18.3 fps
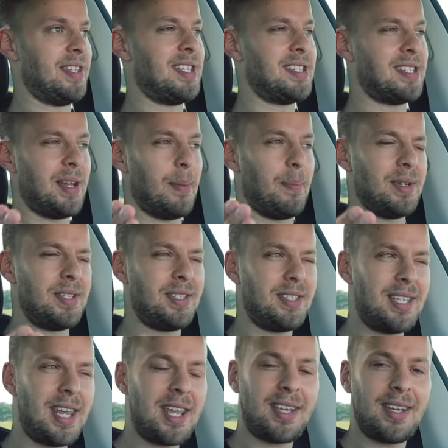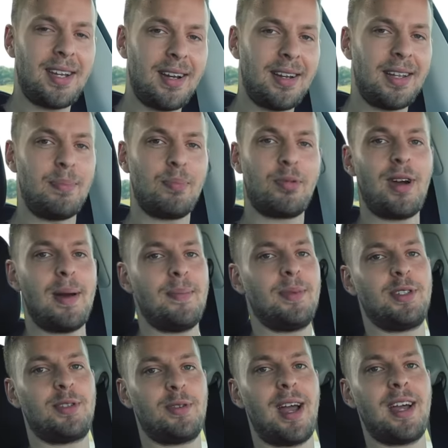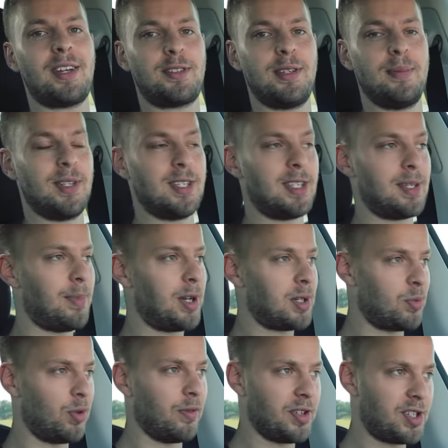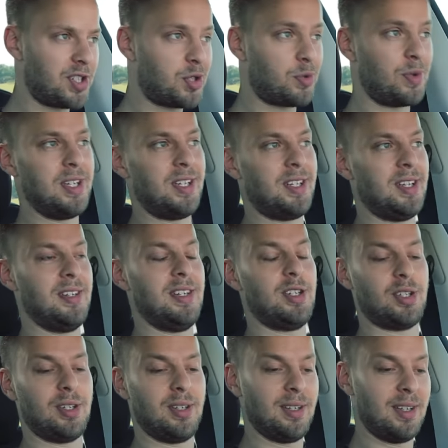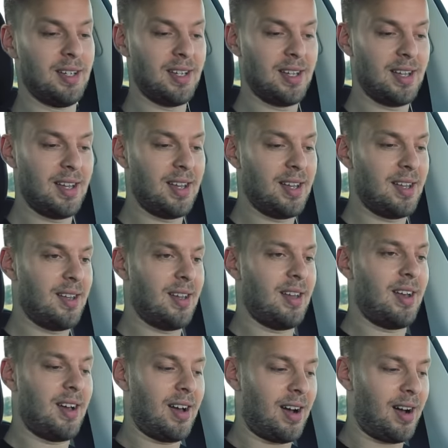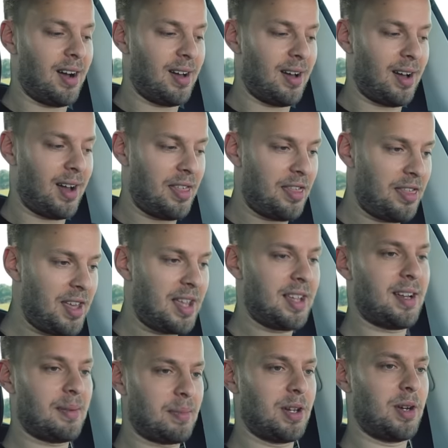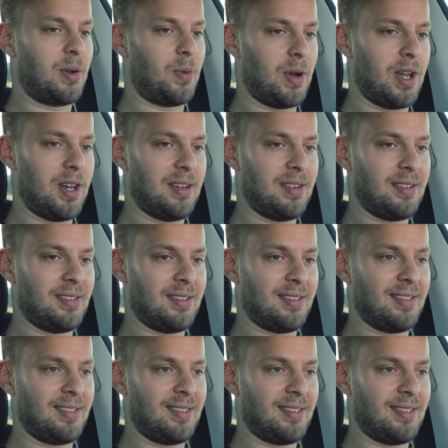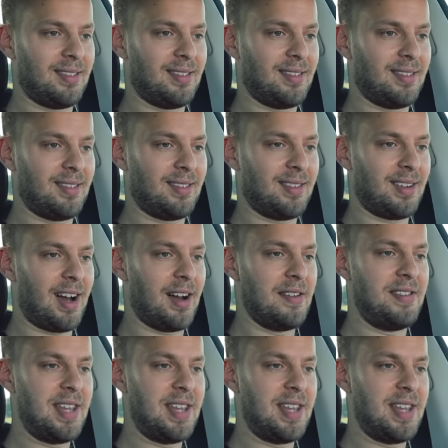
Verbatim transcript: this isn't a particularly prepped drag strip. This is much more of a street condition. I think I'm gonna win. I